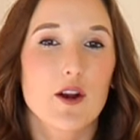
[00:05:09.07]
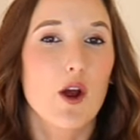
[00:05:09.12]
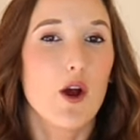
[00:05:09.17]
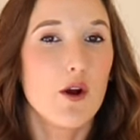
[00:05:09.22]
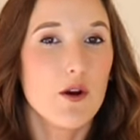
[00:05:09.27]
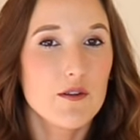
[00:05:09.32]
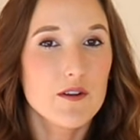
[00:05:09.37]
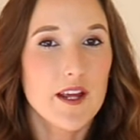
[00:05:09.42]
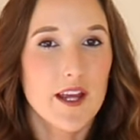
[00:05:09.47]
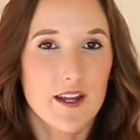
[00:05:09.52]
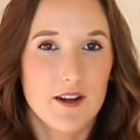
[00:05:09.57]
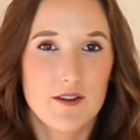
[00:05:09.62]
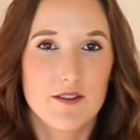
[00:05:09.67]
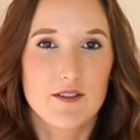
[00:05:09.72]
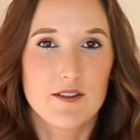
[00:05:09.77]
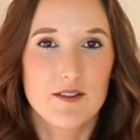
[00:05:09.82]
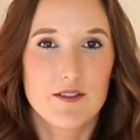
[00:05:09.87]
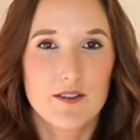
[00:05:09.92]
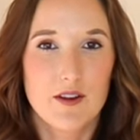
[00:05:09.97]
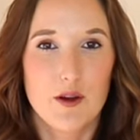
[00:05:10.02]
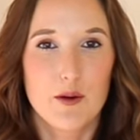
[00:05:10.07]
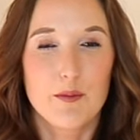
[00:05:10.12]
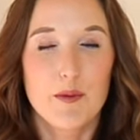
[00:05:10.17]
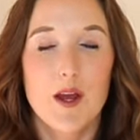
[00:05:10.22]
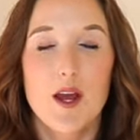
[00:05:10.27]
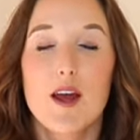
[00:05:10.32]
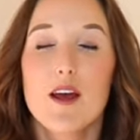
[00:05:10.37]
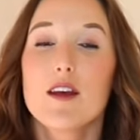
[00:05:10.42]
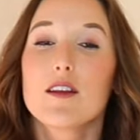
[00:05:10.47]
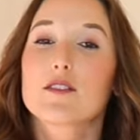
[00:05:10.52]
your own candles and soap,
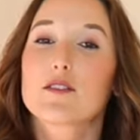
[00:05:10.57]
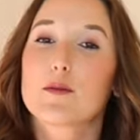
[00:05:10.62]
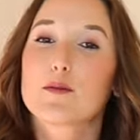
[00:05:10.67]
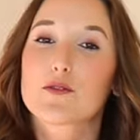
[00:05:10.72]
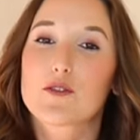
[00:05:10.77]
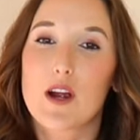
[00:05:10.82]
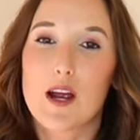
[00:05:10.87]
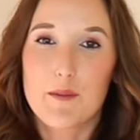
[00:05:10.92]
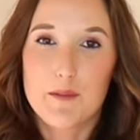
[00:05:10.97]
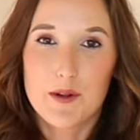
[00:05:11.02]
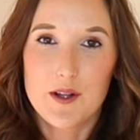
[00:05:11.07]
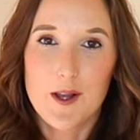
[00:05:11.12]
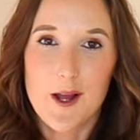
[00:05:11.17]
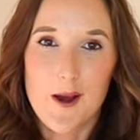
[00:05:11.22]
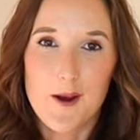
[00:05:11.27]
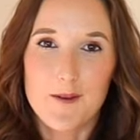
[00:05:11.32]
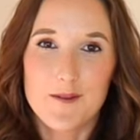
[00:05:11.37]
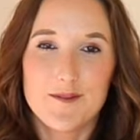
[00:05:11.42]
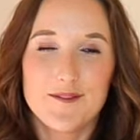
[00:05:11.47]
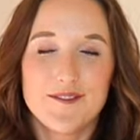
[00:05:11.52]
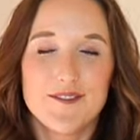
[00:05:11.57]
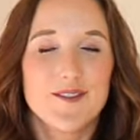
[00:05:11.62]
subscribe below.